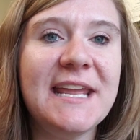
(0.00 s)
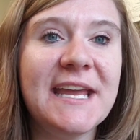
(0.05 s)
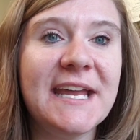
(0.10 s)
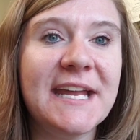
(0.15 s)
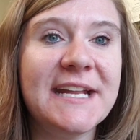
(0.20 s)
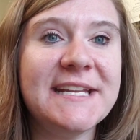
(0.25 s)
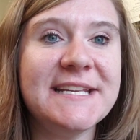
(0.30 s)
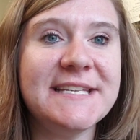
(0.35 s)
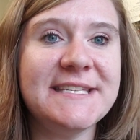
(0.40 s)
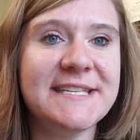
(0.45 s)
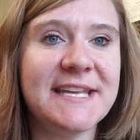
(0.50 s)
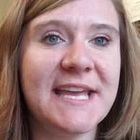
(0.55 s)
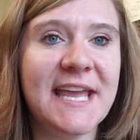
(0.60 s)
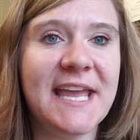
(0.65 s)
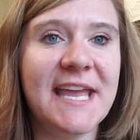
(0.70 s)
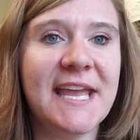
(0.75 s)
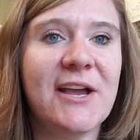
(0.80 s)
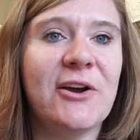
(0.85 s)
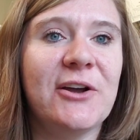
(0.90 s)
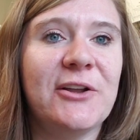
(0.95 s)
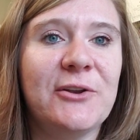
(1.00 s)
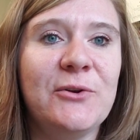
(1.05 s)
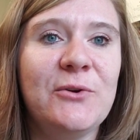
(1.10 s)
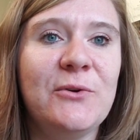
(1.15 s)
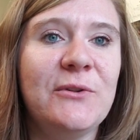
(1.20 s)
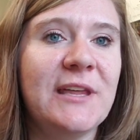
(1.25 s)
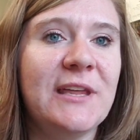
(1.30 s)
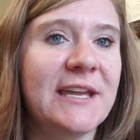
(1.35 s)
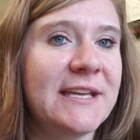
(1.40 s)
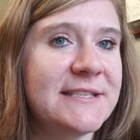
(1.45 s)
kind of say on
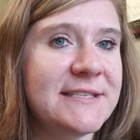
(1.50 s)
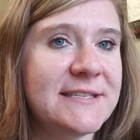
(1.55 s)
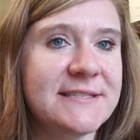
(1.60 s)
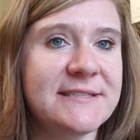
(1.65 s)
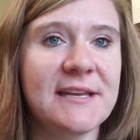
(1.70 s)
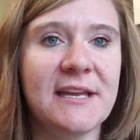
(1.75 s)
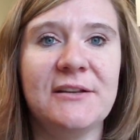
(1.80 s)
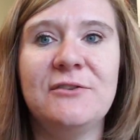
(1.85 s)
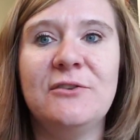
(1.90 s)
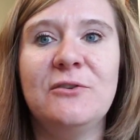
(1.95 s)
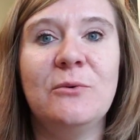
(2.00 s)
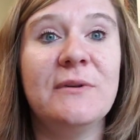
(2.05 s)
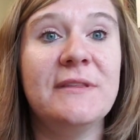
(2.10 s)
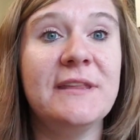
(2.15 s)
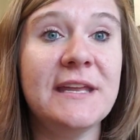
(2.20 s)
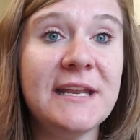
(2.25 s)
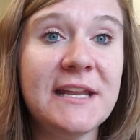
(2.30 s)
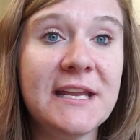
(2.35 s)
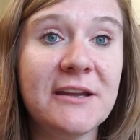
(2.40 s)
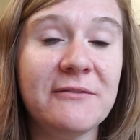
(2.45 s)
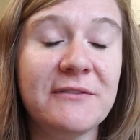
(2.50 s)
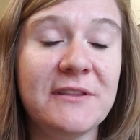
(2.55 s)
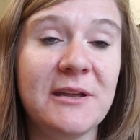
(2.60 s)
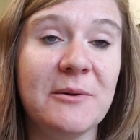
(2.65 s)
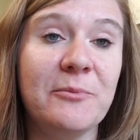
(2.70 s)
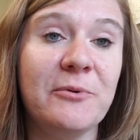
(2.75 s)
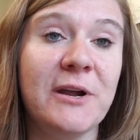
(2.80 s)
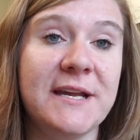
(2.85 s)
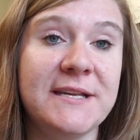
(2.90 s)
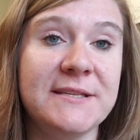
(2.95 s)
who that gets assigned to with any of
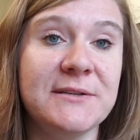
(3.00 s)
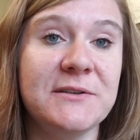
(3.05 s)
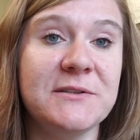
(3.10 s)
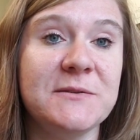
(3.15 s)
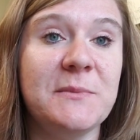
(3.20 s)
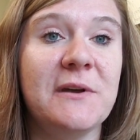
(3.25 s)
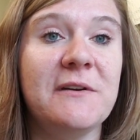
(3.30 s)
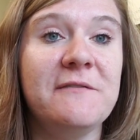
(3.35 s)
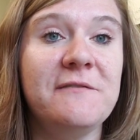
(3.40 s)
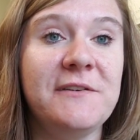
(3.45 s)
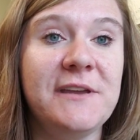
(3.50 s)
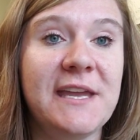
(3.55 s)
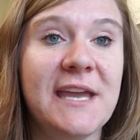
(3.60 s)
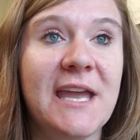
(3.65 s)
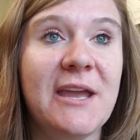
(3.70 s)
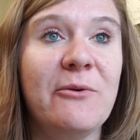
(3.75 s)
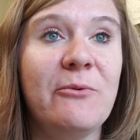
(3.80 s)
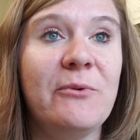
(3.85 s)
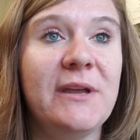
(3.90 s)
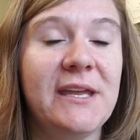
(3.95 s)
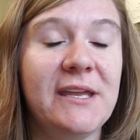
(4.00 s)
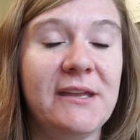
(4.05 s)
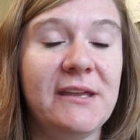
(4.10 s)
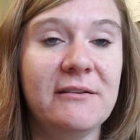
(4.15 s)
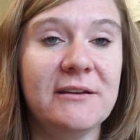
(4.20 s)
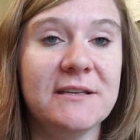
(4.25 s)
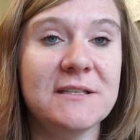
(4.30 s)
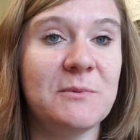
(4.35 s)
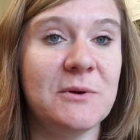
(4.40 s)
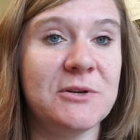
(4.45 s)
the appraisals, but VA
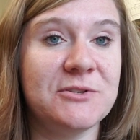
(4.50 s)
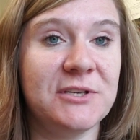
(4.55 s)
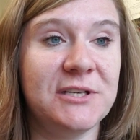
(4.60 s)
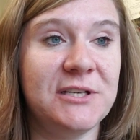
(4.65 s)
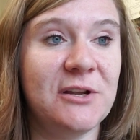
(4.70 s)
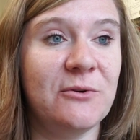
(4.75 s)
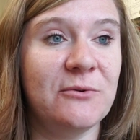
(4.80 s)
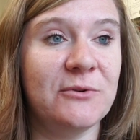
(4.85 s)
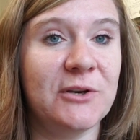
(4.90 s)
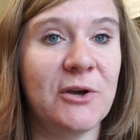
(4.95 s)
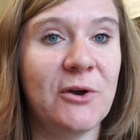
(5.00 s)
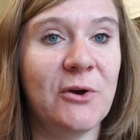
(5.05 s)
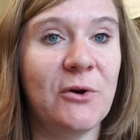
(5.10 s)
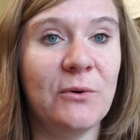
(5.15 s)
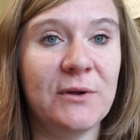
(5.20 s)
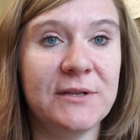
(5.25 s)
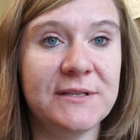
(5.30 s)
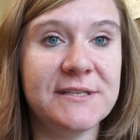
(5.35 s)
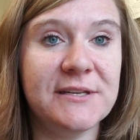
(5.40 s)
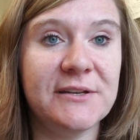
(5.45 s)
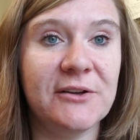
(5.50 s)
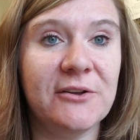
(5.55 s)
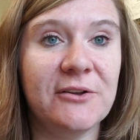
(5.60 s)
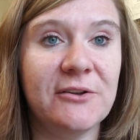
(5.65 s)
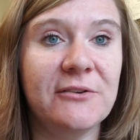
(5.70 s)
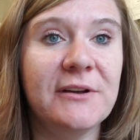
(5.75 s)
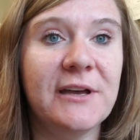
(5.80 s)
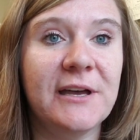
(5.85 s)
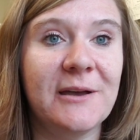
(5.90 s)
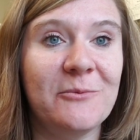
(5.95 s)
we especially don't know
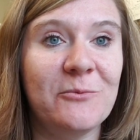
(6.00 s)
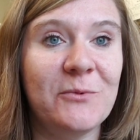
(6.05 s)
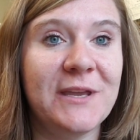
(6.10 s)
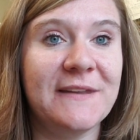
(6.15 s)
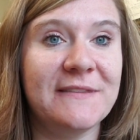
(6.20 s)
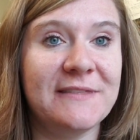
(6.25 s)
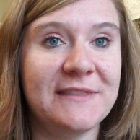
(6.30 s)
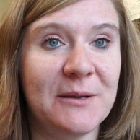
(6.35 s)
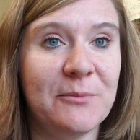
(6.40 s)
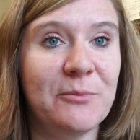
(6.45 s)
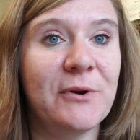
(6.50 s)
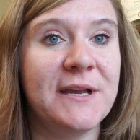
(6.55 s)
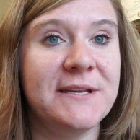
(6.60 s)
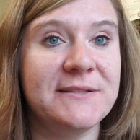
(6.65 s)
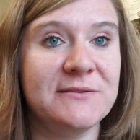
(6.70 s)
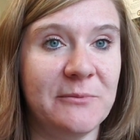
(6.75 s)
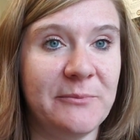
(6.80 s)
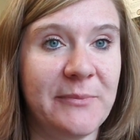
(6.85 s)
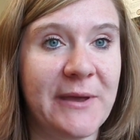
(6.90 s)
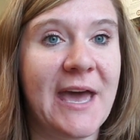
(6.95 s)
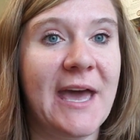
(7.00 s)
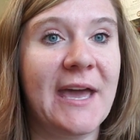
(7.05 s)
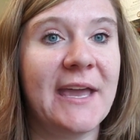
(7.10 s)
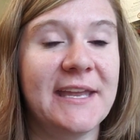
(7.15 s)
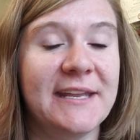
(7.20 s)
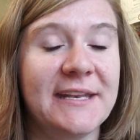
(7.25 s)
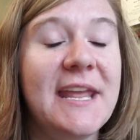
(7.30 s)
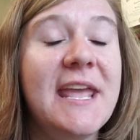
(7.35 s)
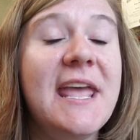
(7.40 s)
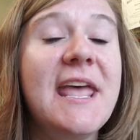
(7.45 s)
until we get the appraisal
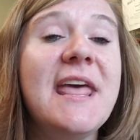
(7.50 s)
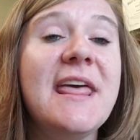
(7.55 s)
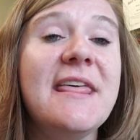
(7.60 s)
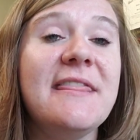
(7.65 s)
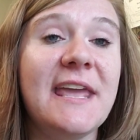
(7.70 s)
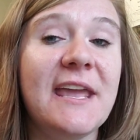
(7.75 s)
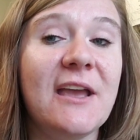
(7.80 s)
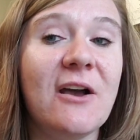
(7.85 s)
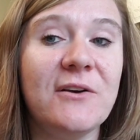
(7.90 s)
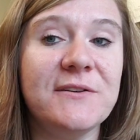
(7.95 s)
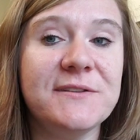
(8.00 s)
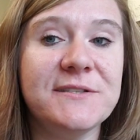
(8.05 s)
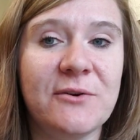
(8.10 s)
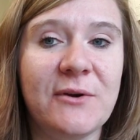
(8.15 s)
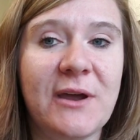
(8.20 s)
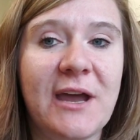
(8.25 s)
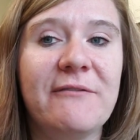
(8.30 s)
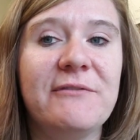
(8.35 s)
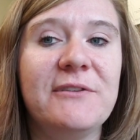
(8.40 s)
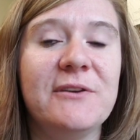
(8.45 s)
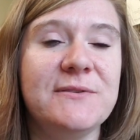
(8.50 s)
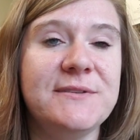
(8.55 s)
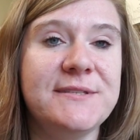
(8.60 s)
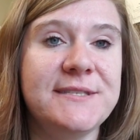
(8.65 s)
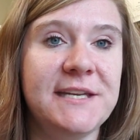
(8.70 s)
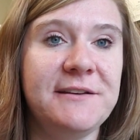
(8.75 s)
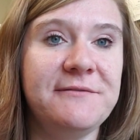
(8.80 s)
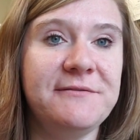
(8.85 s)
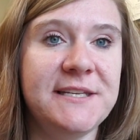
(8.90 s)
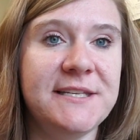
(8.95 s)
back, and they also have
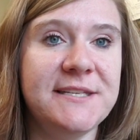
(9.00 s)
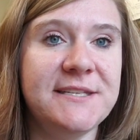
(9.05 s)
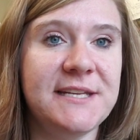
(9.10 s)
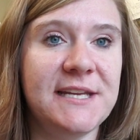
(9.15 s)
those safety